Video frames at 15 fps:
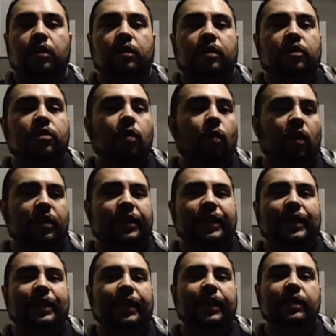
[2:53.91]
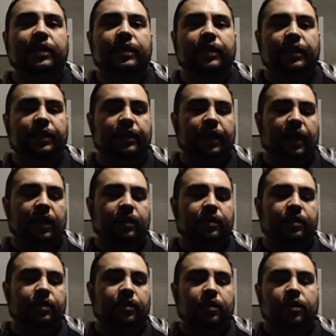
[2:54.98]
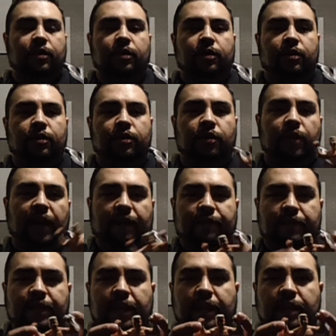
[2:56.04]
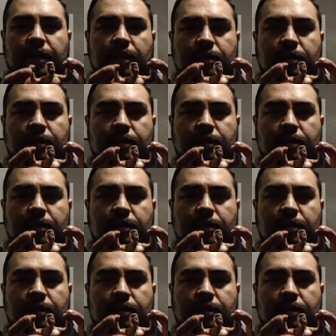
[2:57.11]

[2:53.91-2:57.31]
there's no articulation in these guys. So you have Sting in